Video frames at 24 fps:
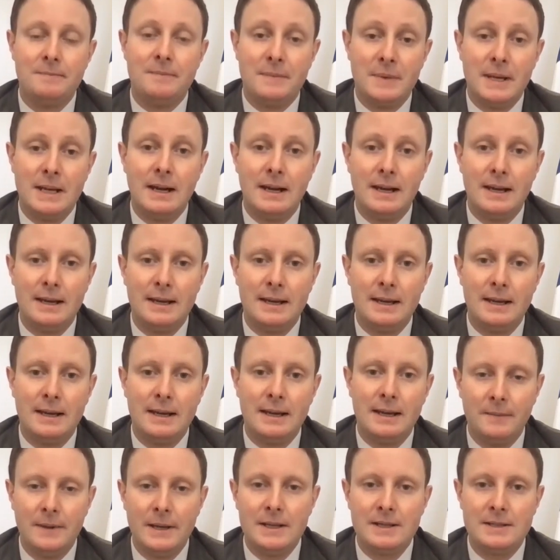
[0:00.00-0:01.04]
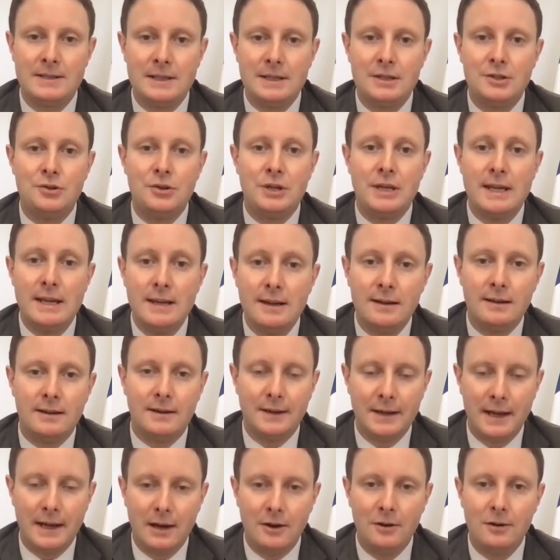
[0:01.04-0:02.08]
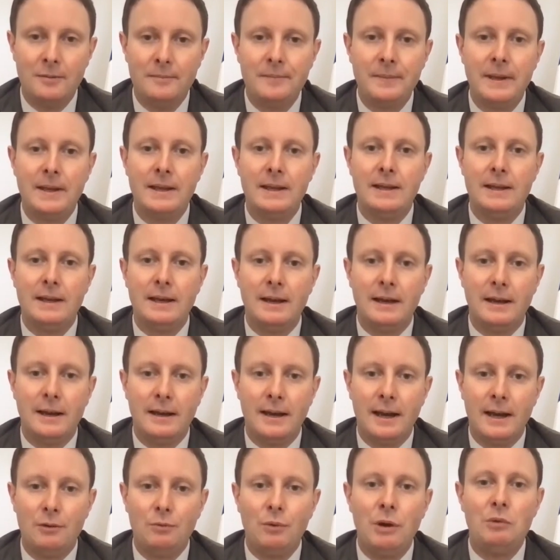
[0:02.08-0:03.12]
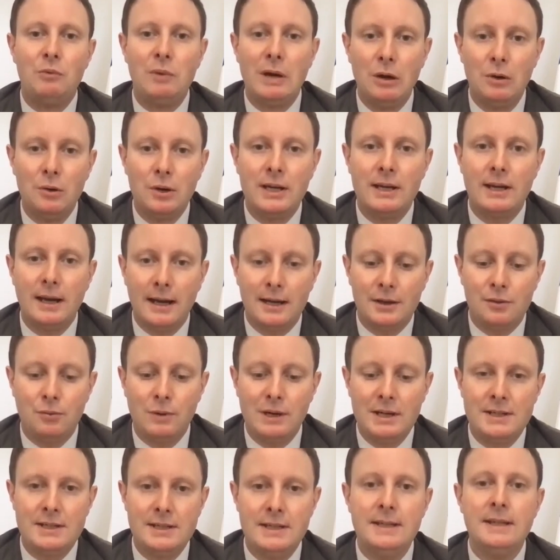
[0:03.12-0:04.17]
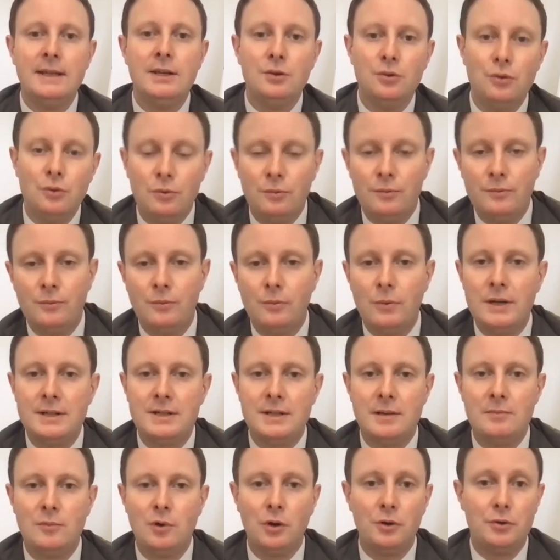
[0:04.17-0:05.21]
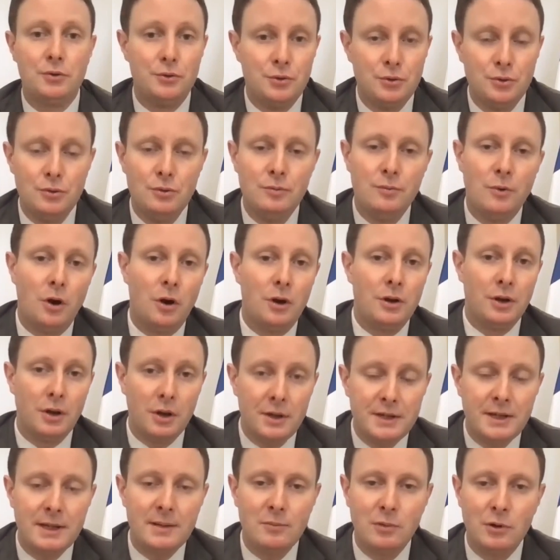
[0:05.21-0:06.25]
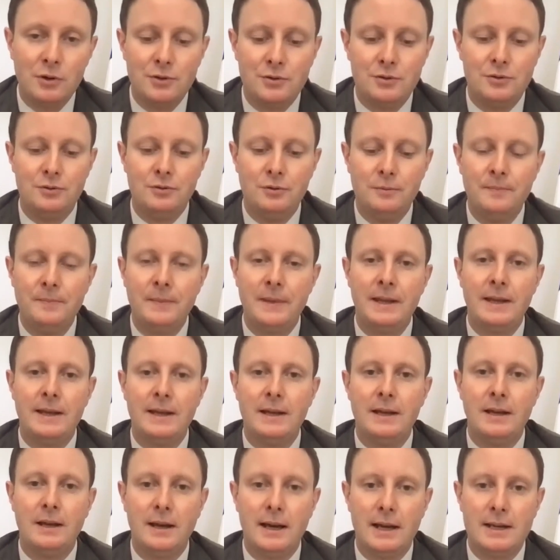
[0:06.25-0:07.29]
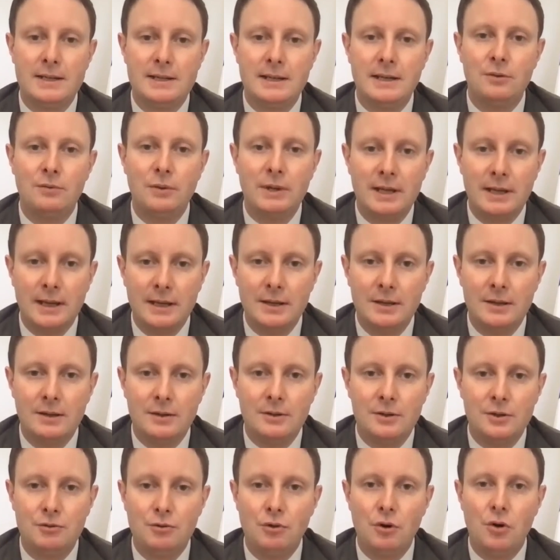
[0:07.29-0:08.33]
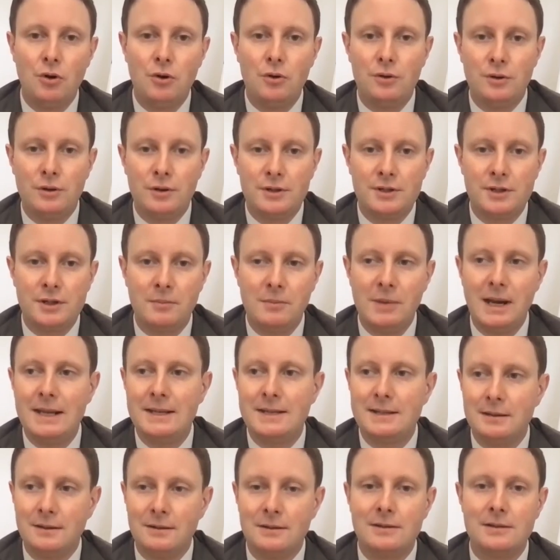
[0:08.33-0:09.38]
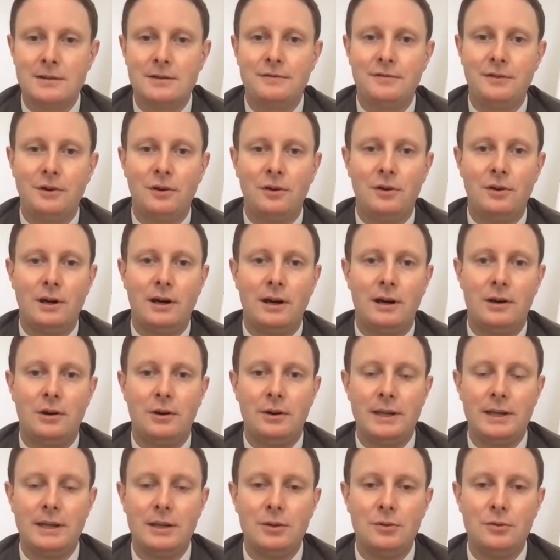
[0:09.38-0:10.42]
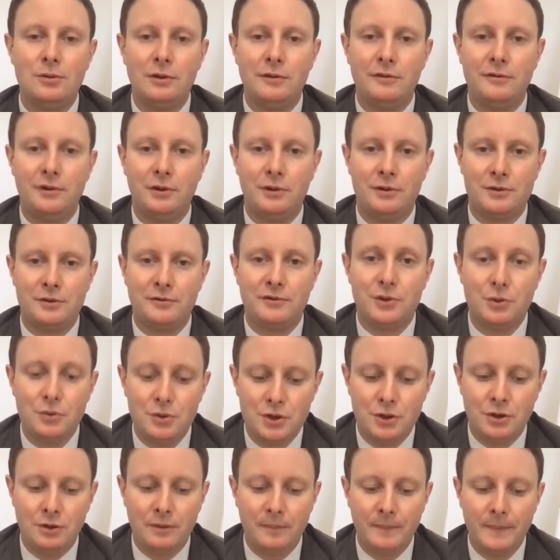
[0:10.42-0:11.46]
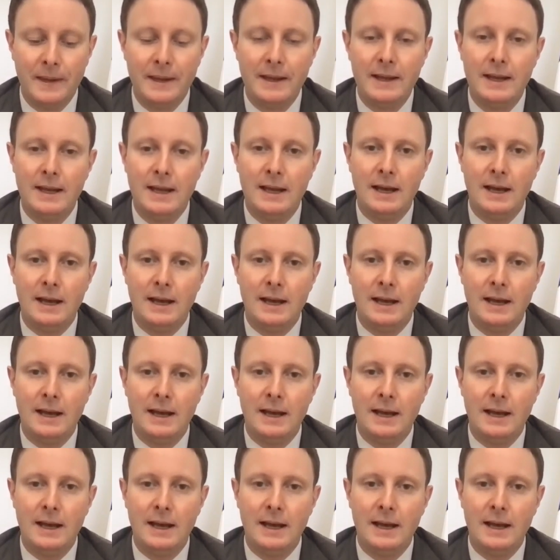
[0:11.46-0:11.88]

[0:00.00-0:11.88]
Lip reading: nearly since a year now. And when we look at what the EU was able to do or not able to do, I think we can draw some lessons for our EU and for the future.